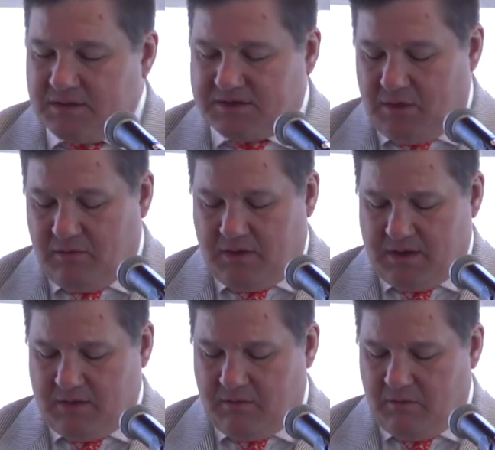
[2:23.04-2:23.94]
so
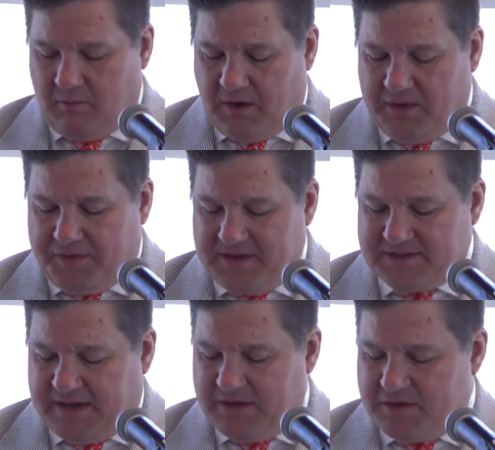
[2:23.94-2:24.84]
one of the things
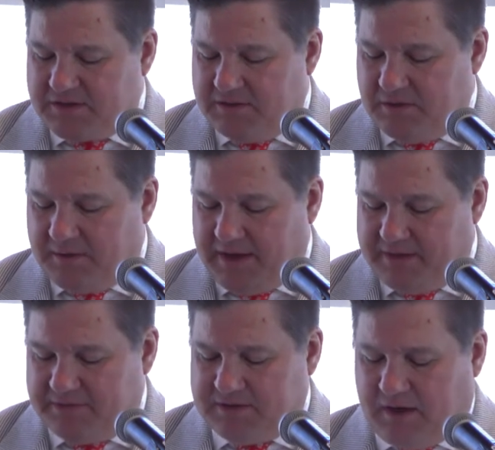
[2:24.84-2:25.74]
that I usually do when I
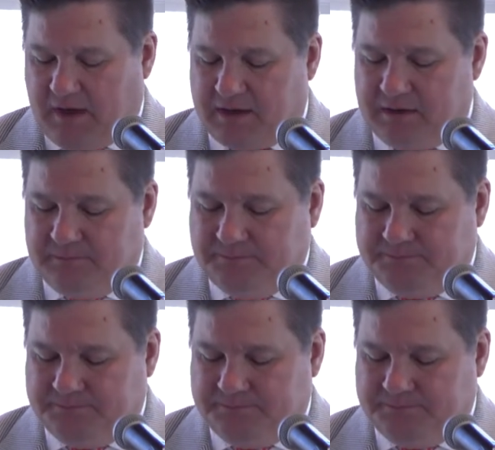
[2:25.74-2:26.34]
give a talk,